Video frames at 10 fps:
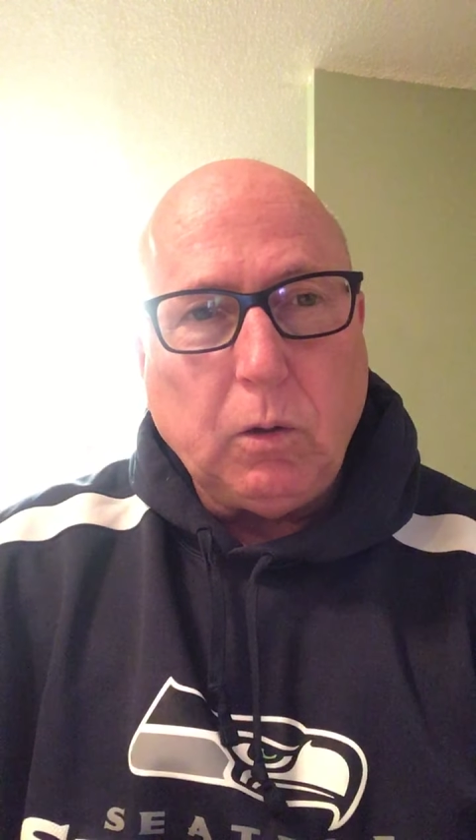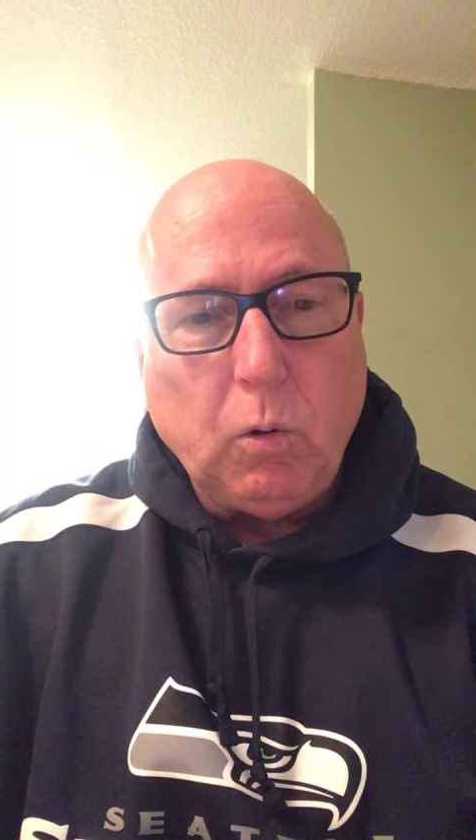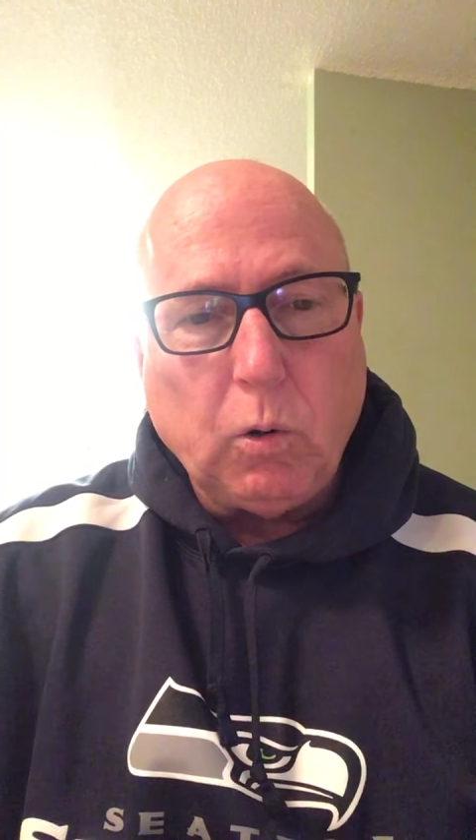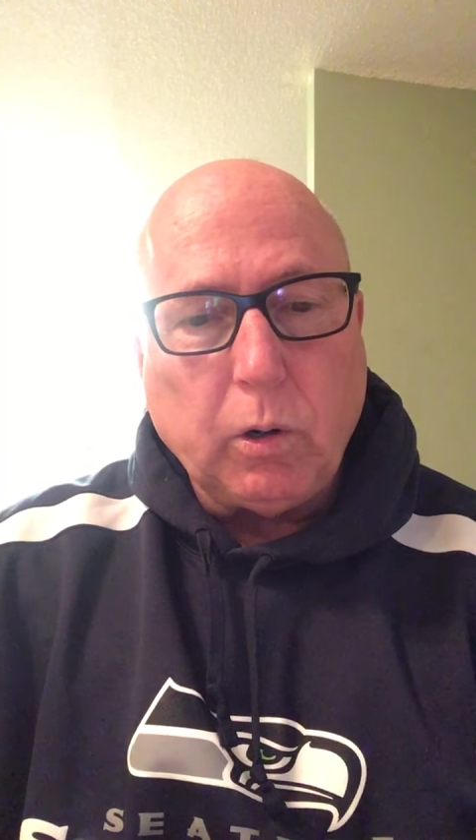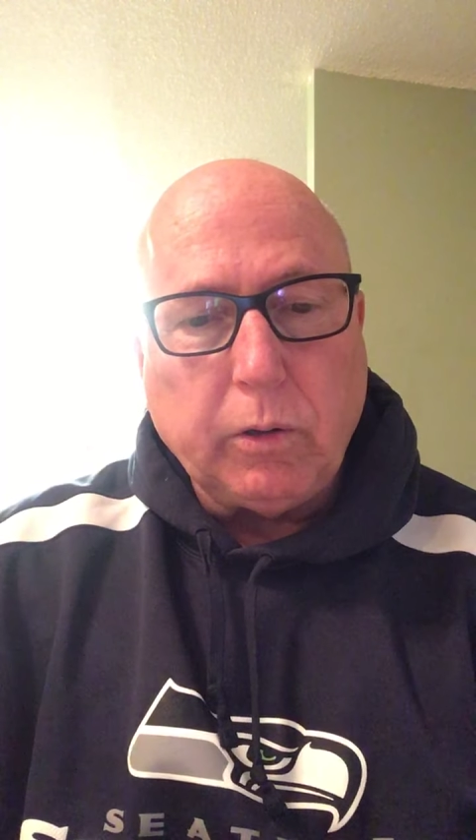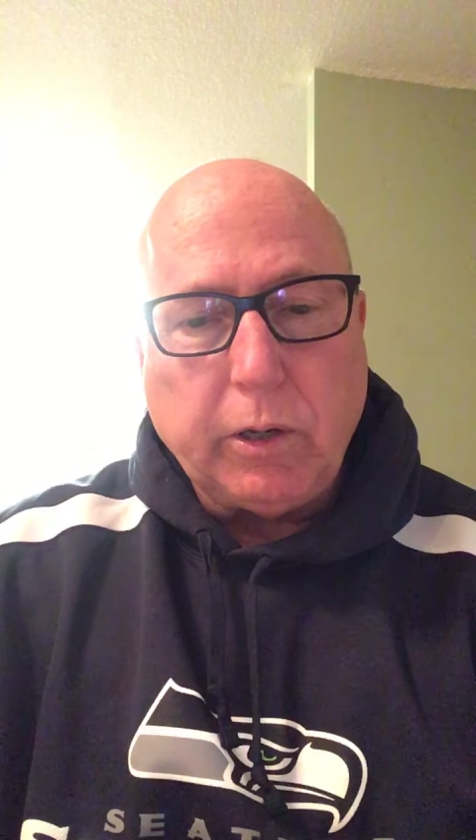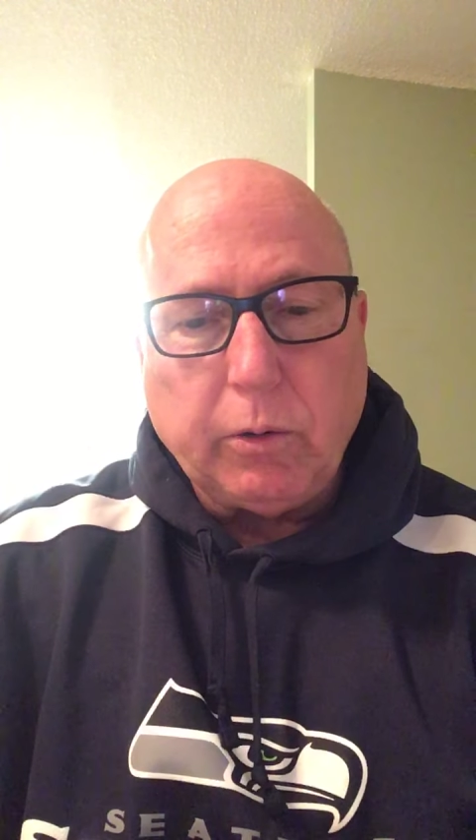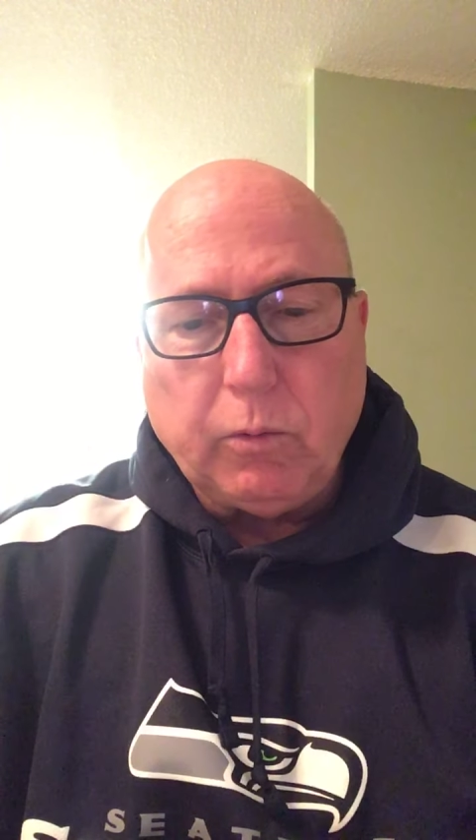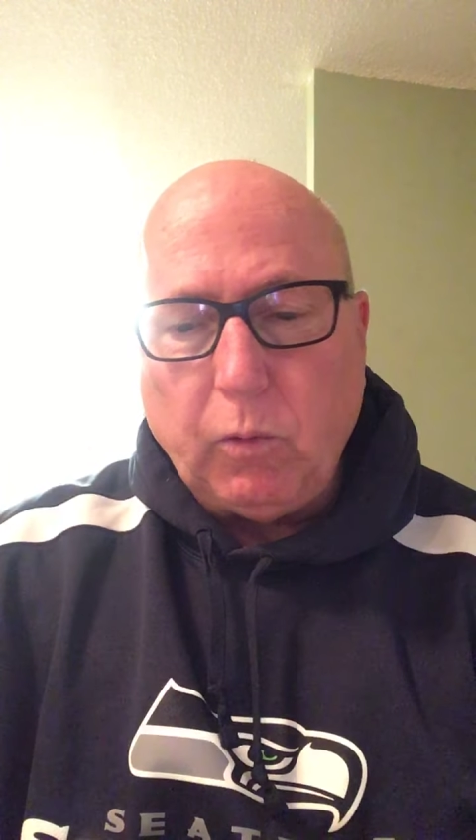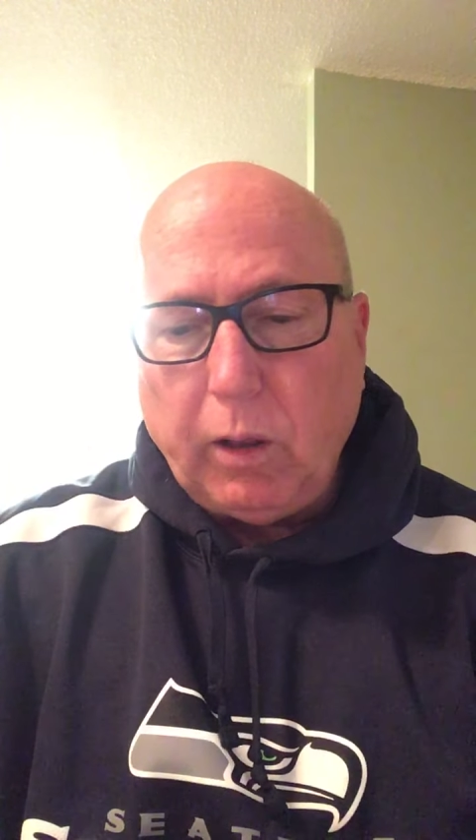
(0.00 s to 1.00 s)
or they
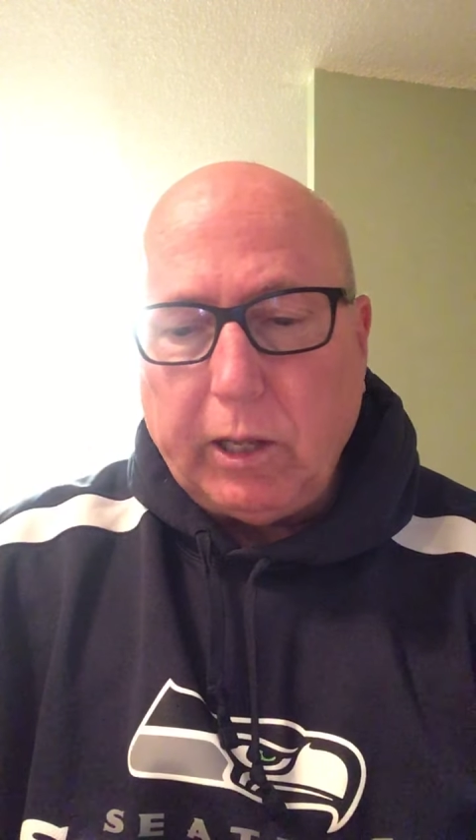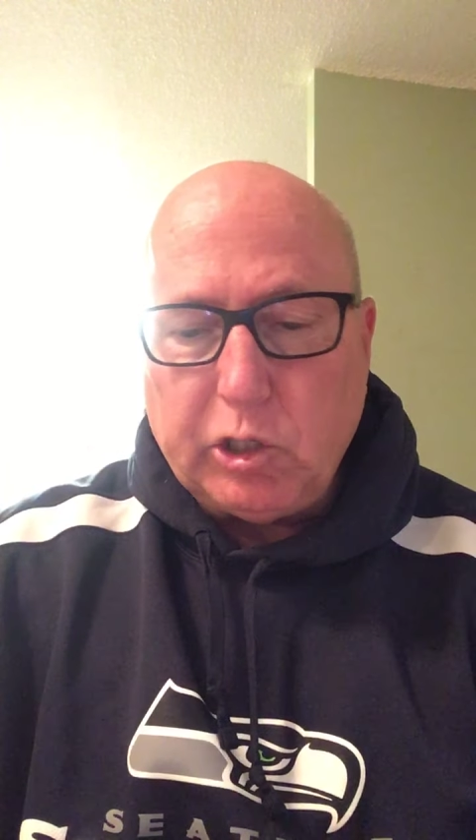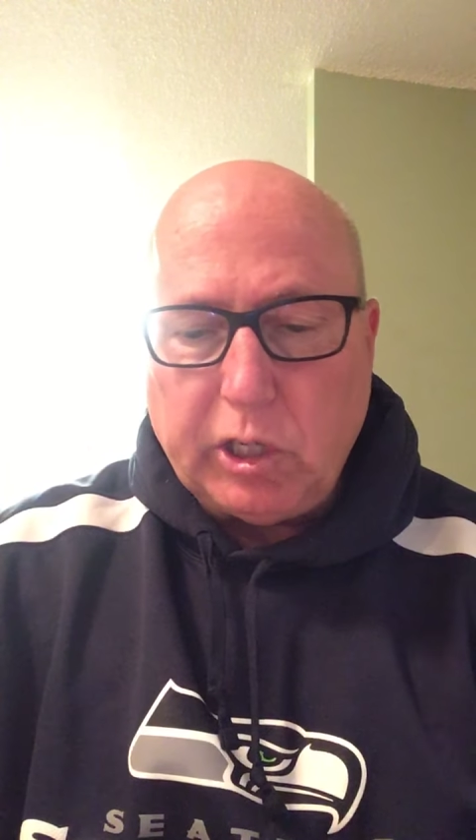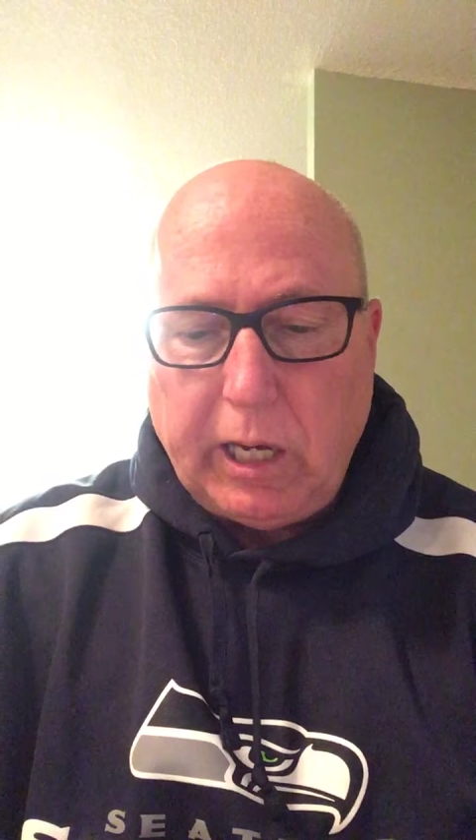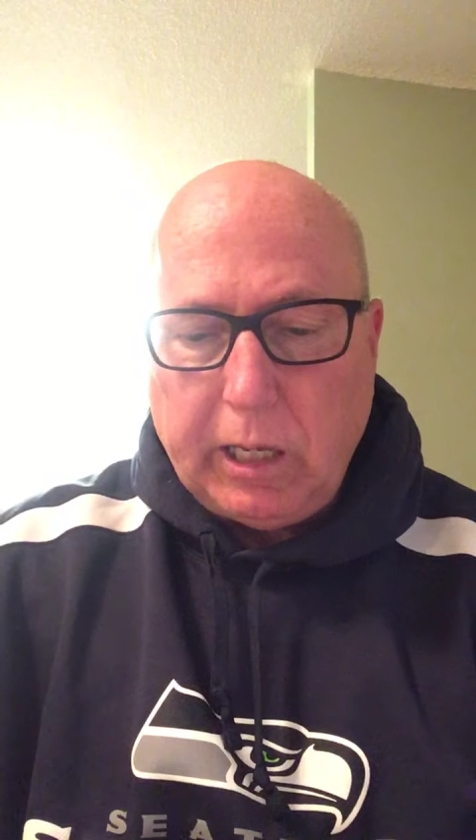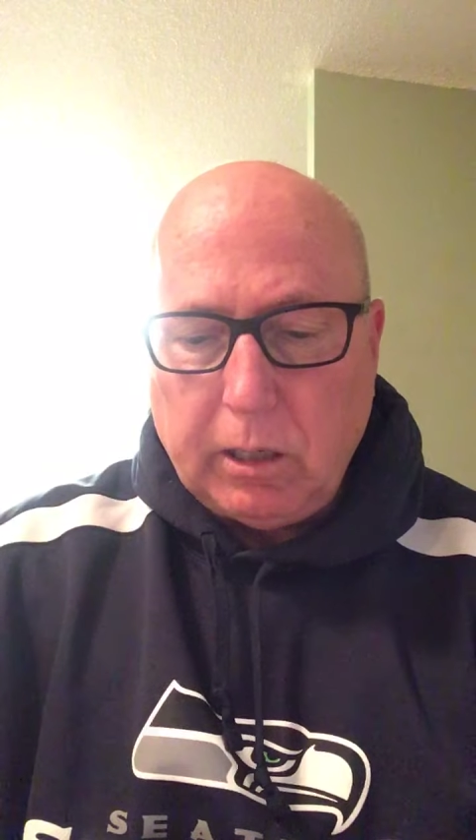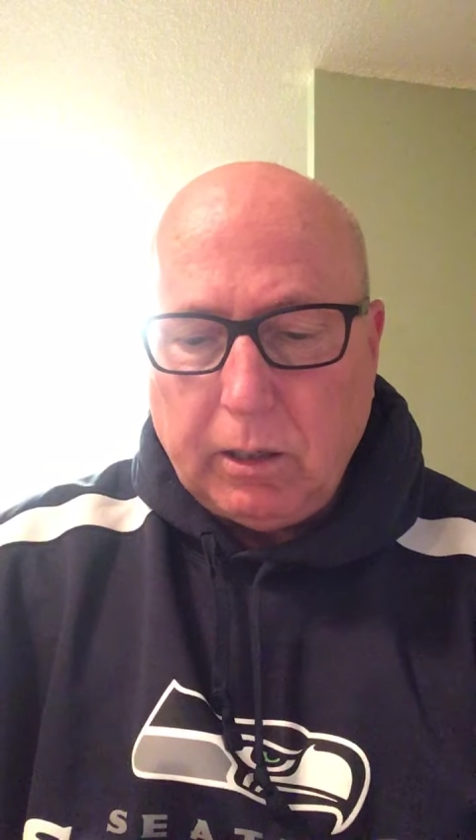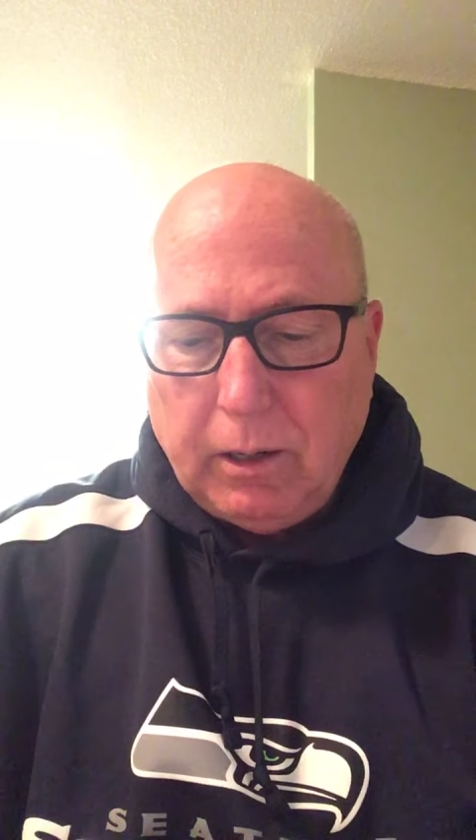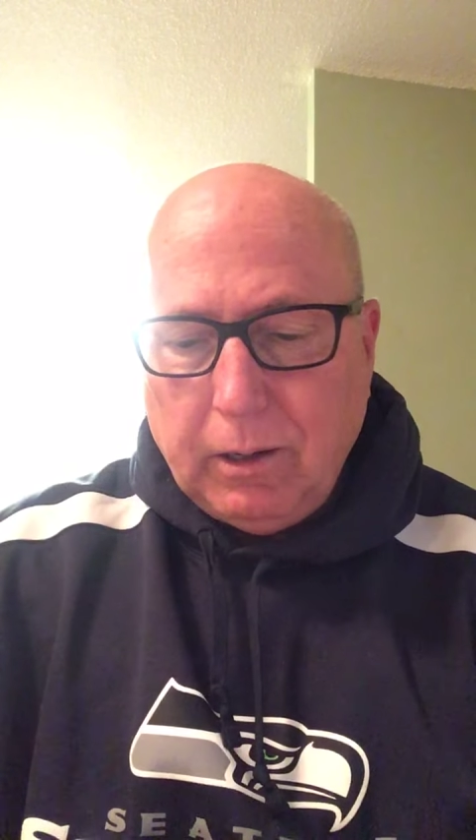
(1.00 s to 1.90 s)
were well educated.